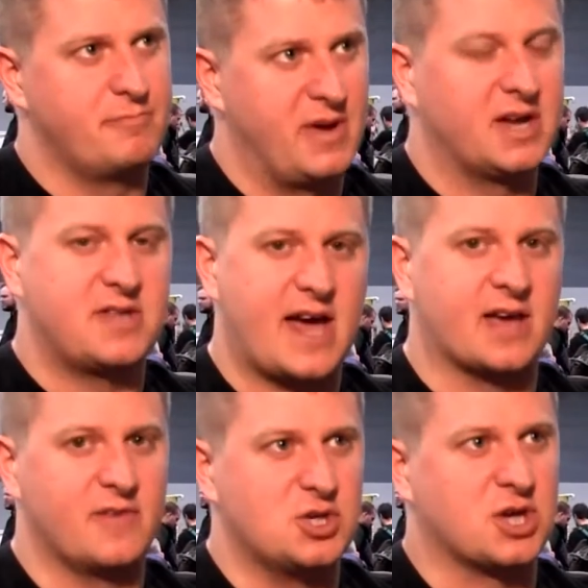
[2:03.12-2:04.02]
big deck
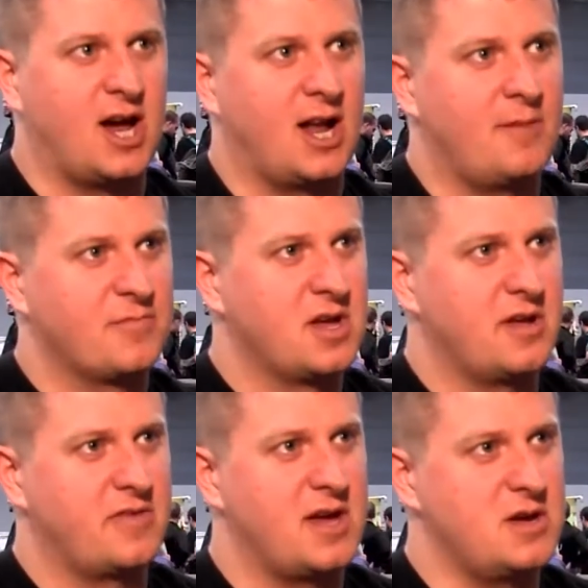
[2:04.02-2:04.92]
of each colour.
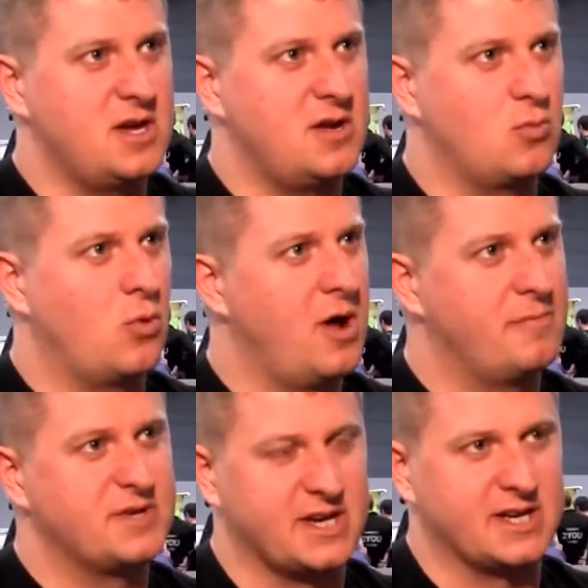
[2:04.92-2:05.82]
They
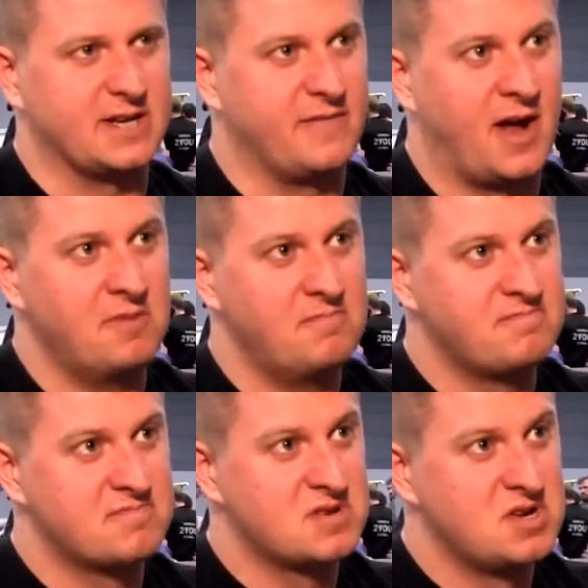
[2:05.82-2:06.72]
weren't particularly fun.
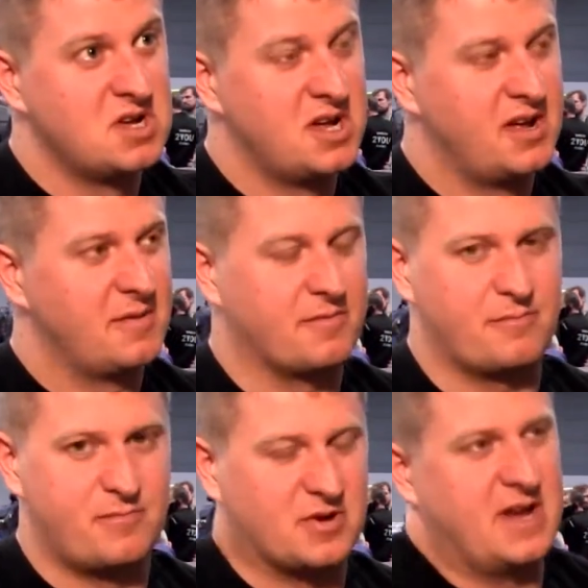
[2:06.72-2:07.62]

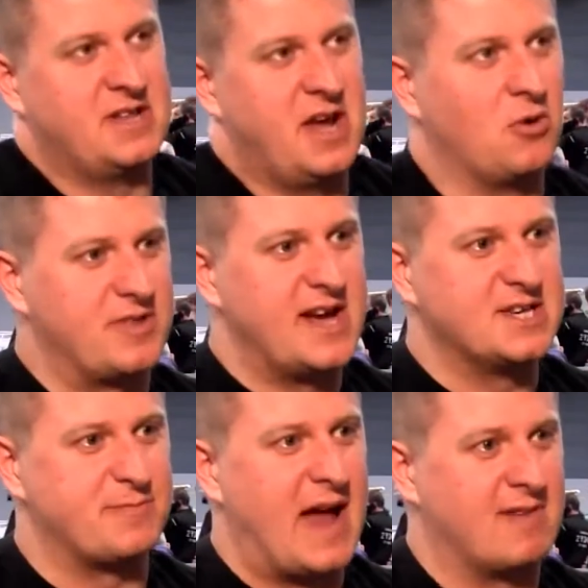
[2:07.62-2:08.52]
In the old days,
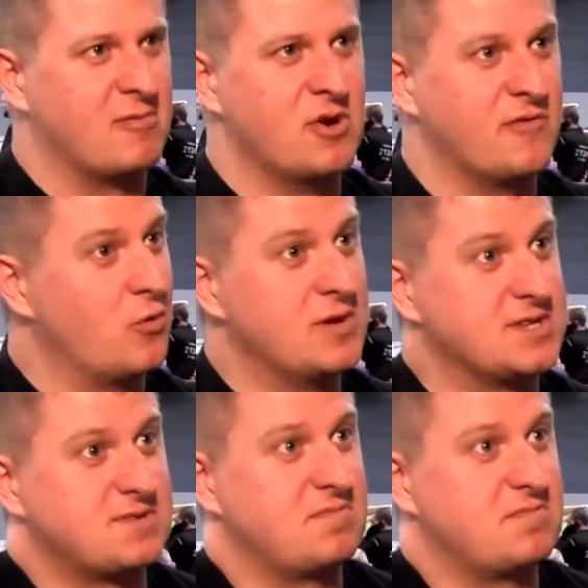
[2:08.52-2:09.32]
black removal was